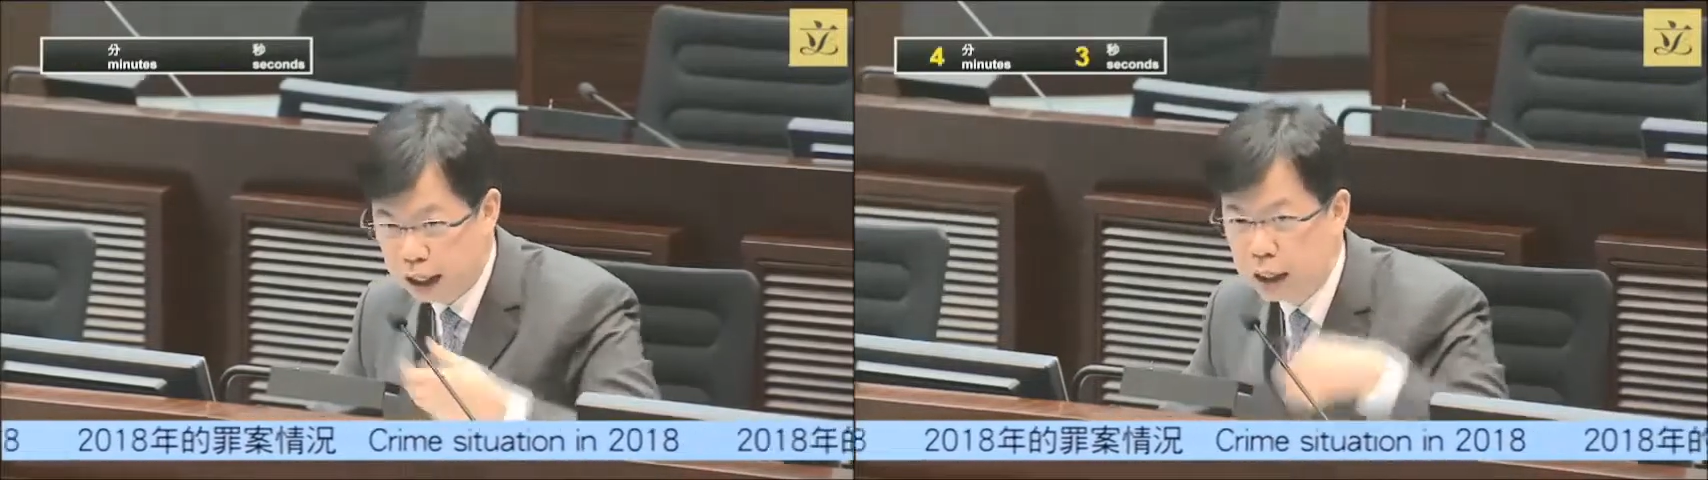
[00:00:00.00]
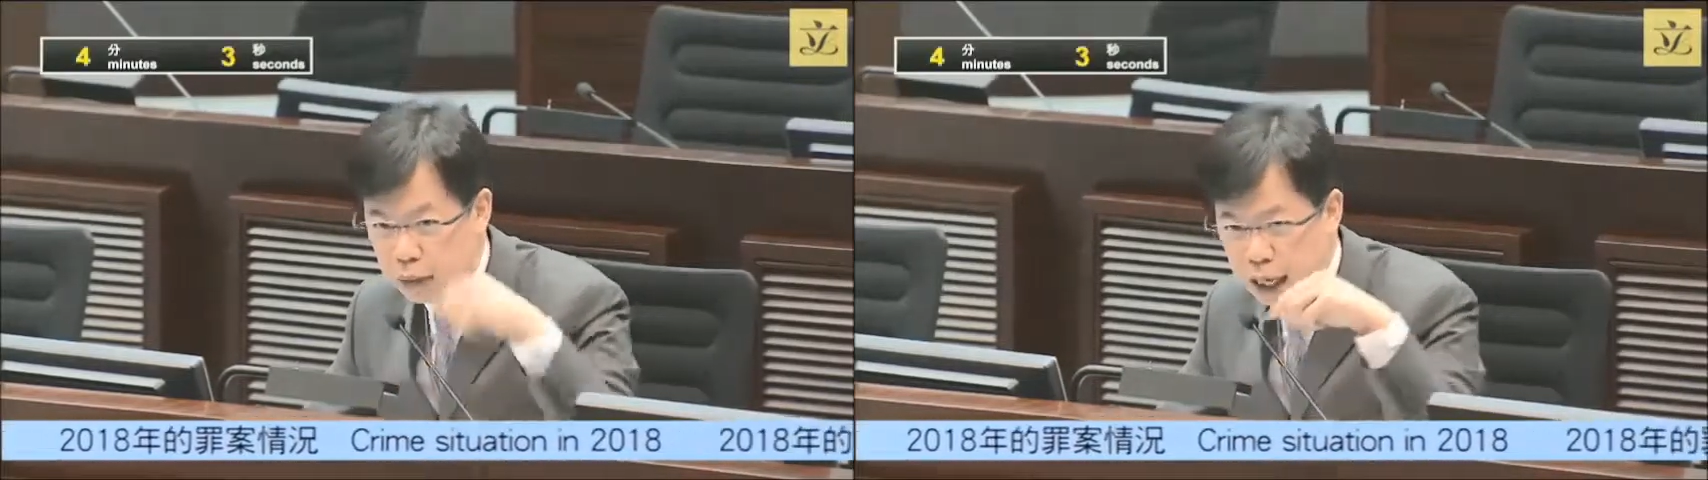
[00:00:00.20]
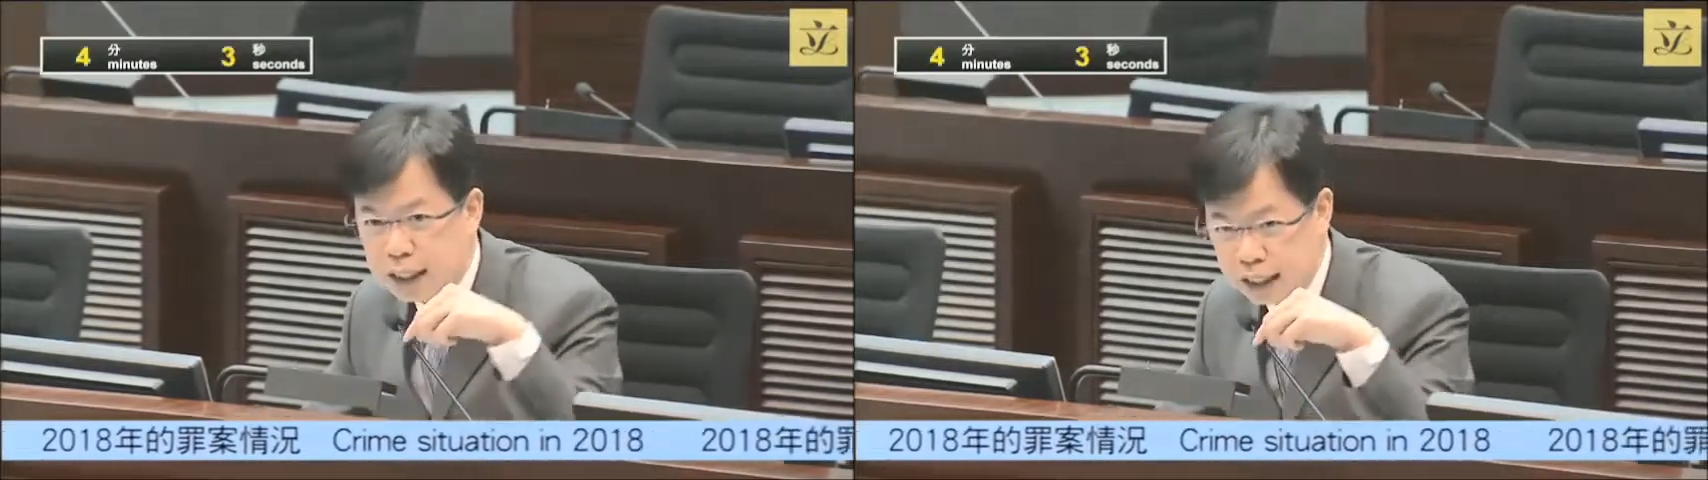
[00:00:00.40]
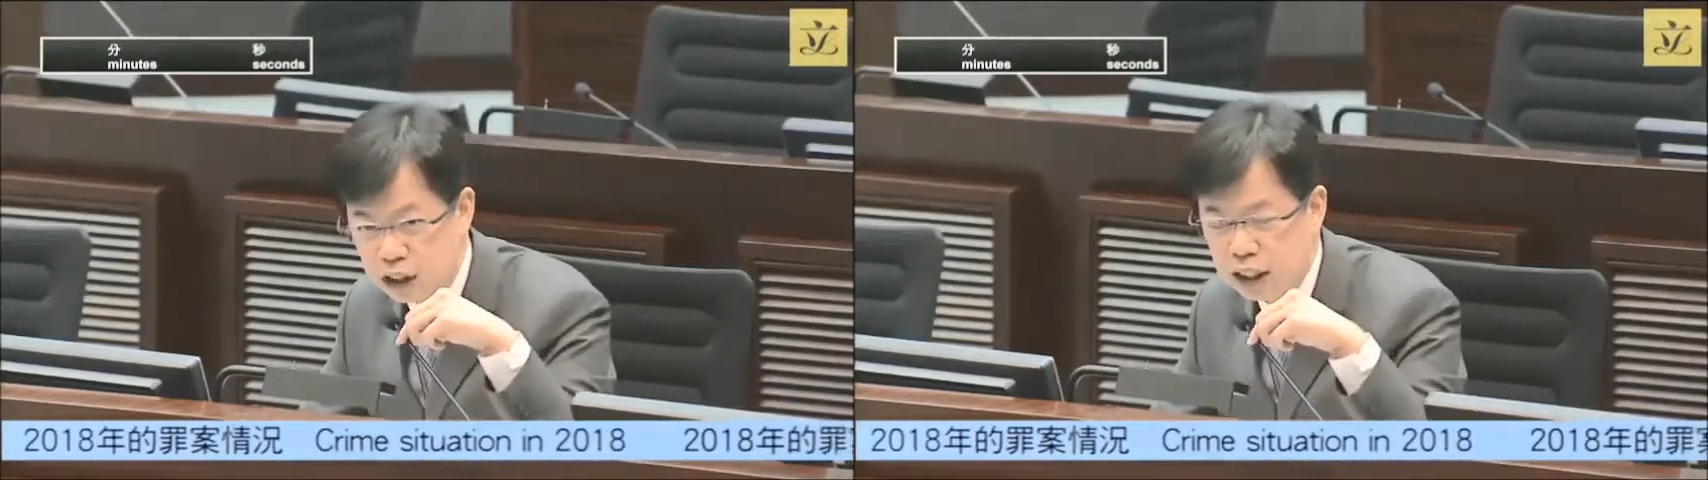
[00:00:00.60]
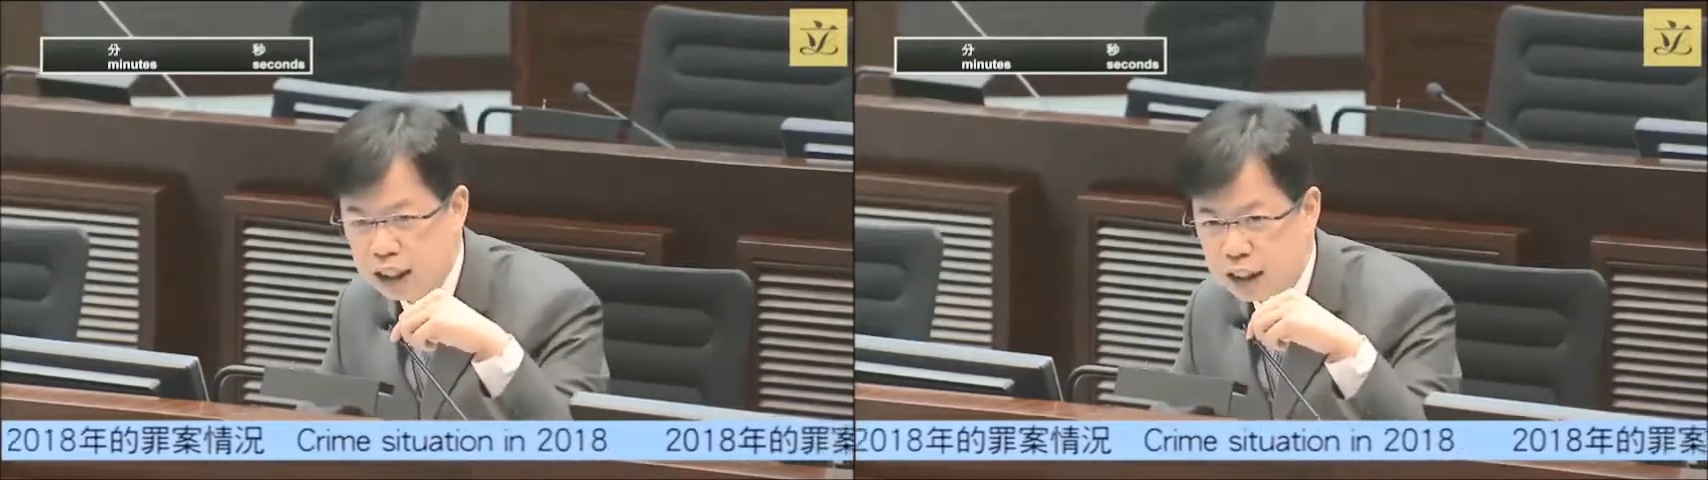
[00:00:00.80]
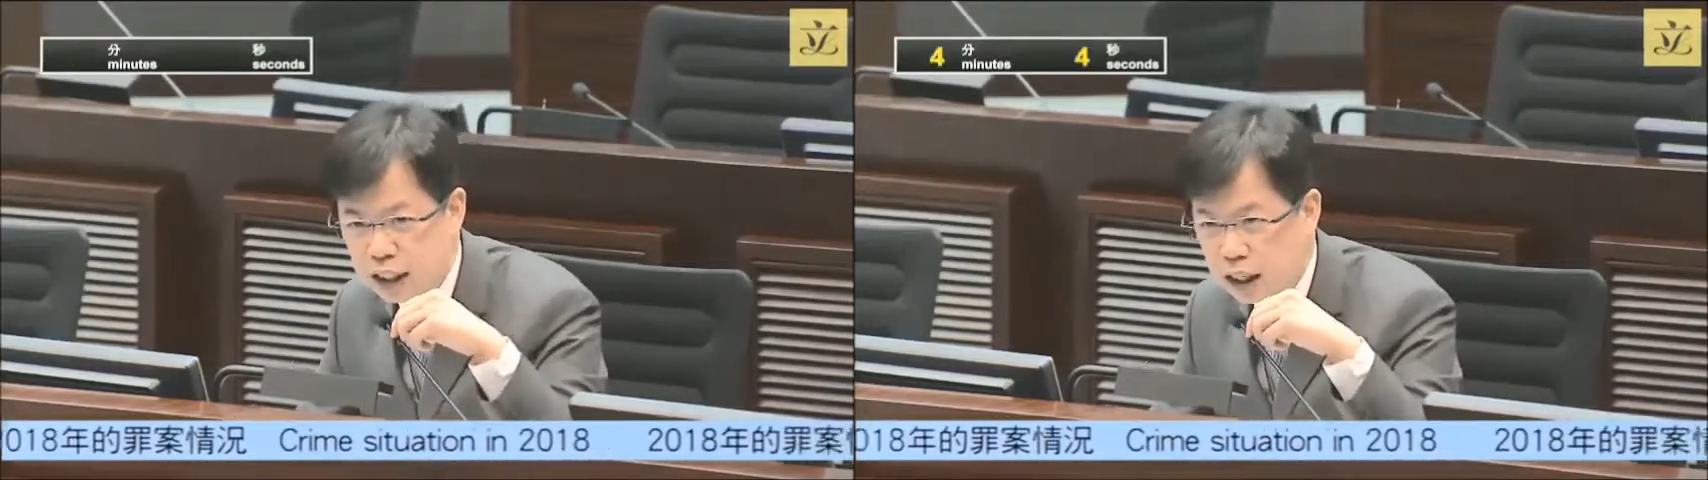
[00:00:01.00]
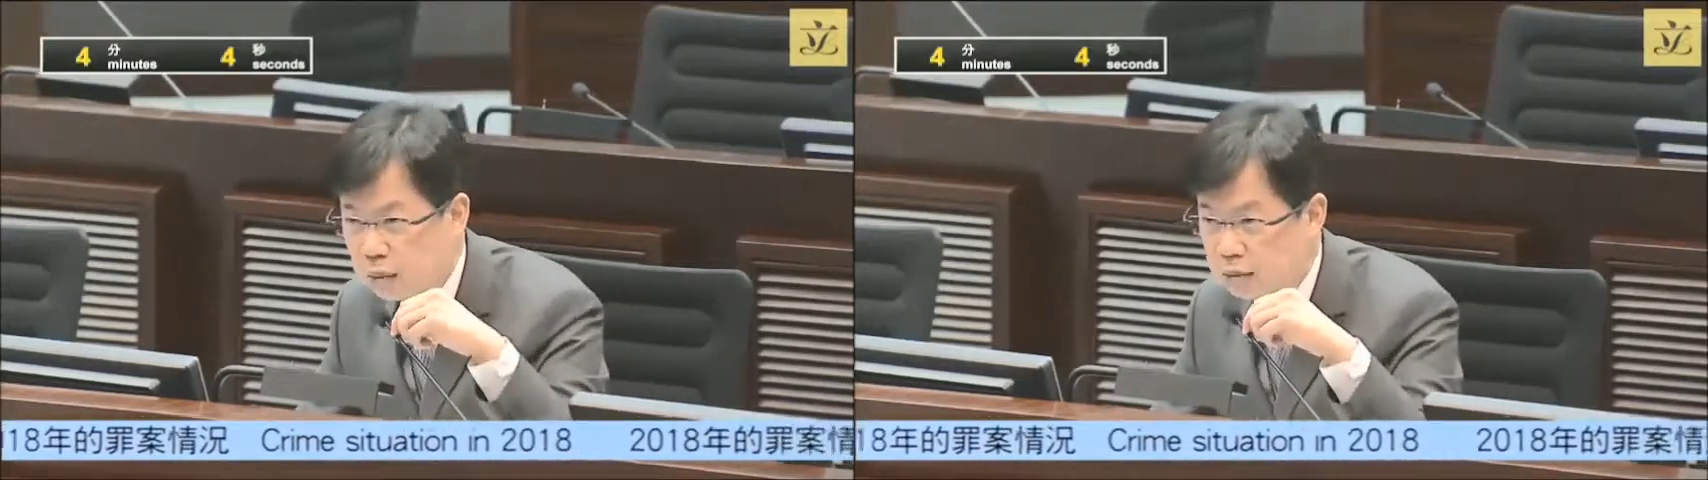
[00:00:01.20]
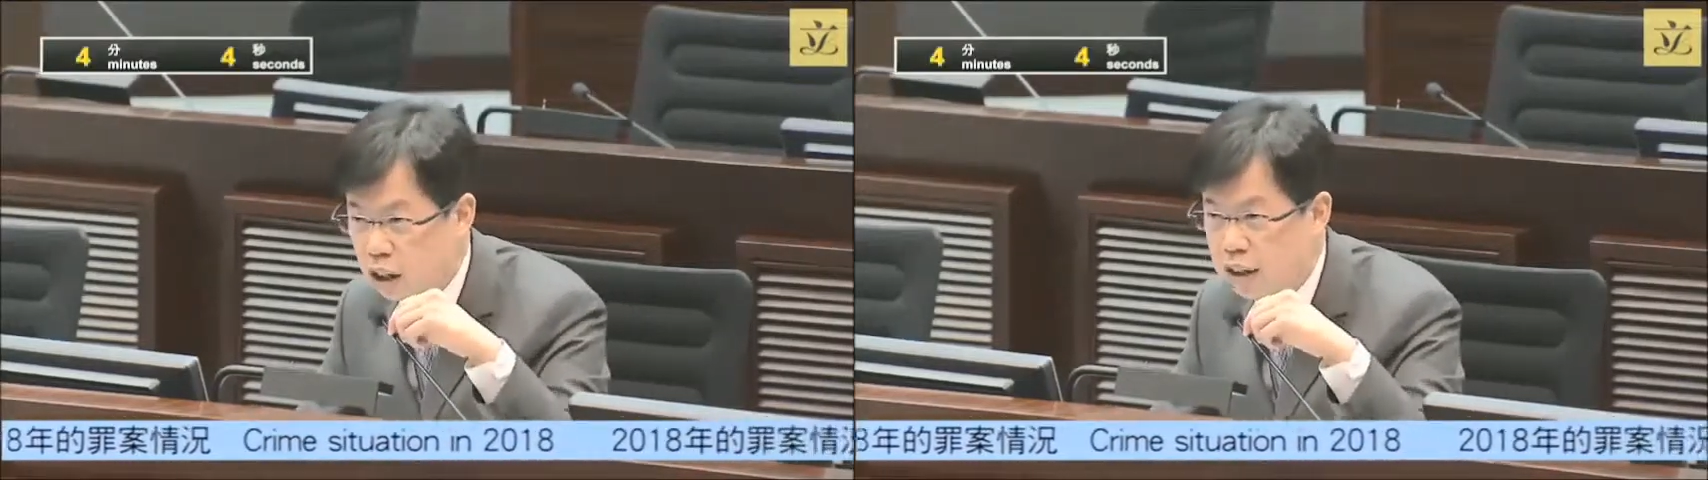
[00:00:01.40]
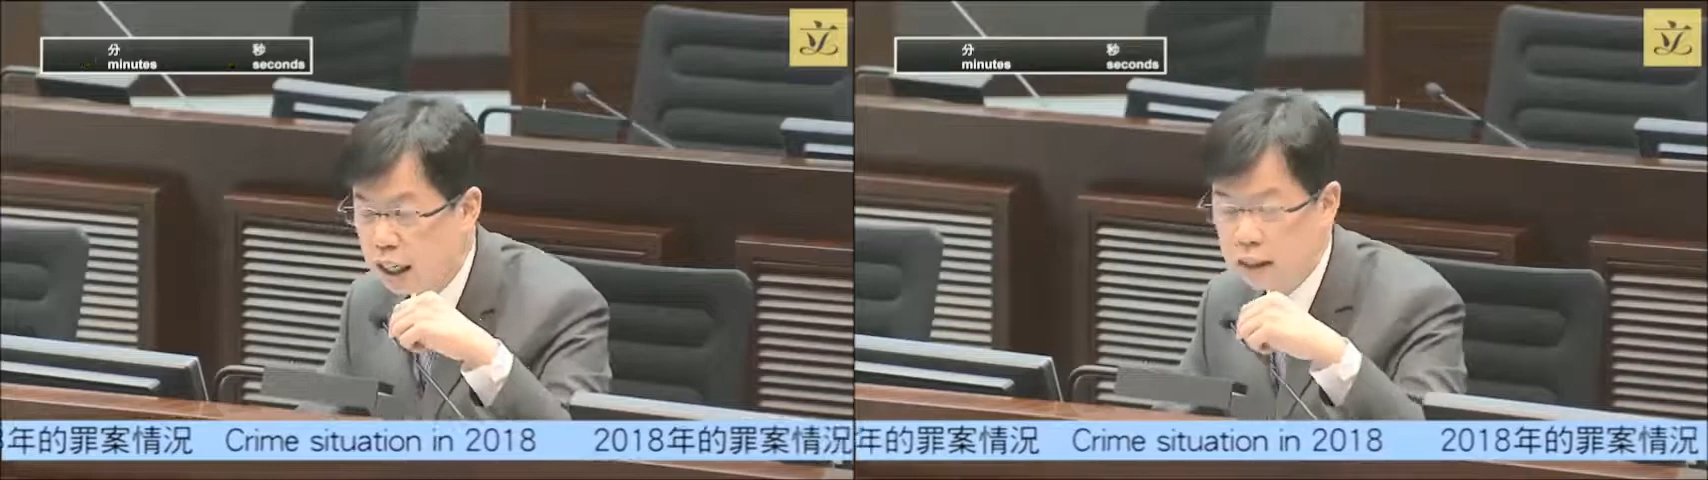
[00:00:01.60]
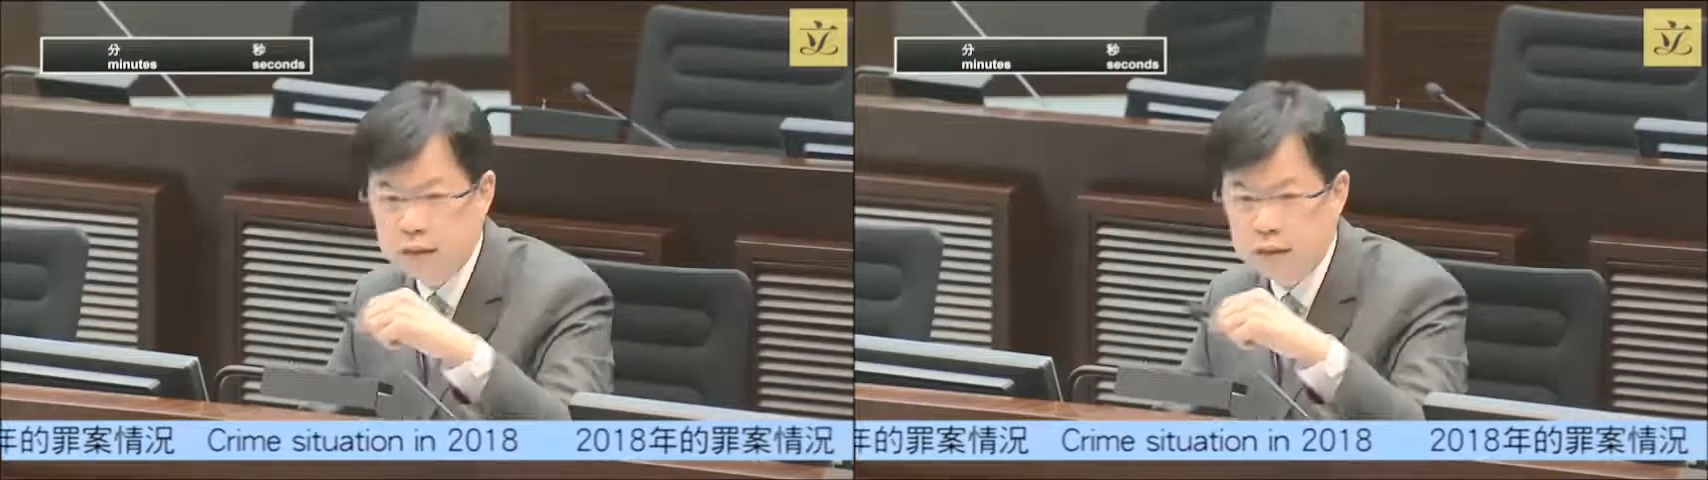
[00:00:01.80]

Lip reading: For the first part, I would like